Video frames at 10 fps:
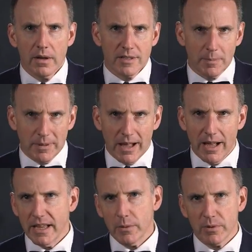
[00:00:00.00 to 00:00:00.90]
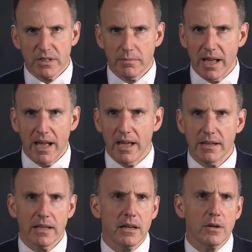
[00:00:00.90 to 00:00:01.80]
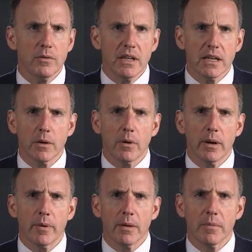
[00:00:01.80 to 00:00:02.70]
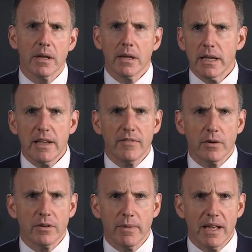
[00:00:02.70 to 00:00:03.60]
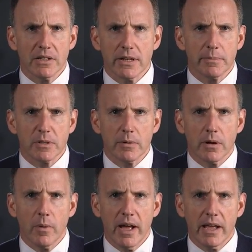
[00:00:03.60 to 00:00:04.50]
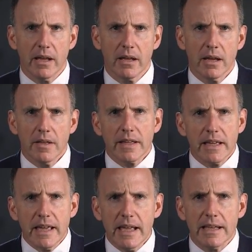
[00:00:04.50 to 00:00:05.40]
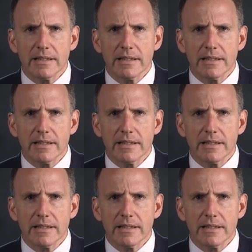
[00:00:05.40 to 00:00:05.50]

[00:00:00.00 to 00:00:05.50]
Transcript: Supply equals demand in a unique equilibrium, even though demand slopes the wrong way. The key